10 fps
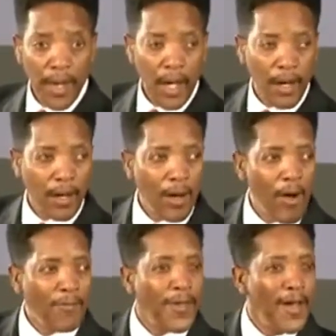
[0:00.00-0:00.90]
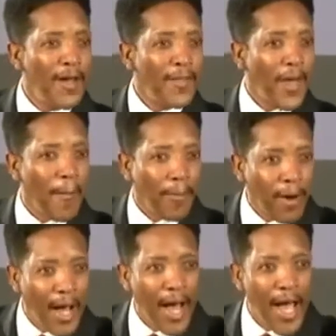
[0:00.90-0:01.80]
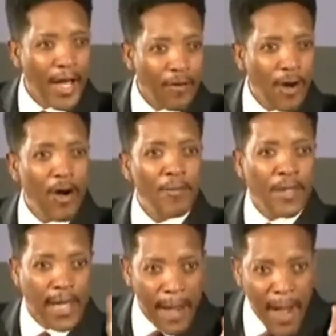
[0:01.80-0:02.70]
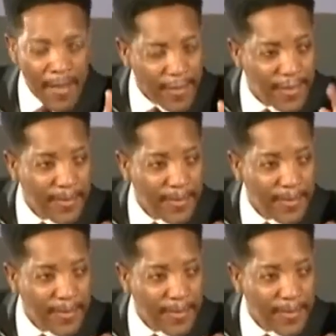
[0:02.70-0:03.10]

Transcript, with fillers: Behold, the bridegroom cometh.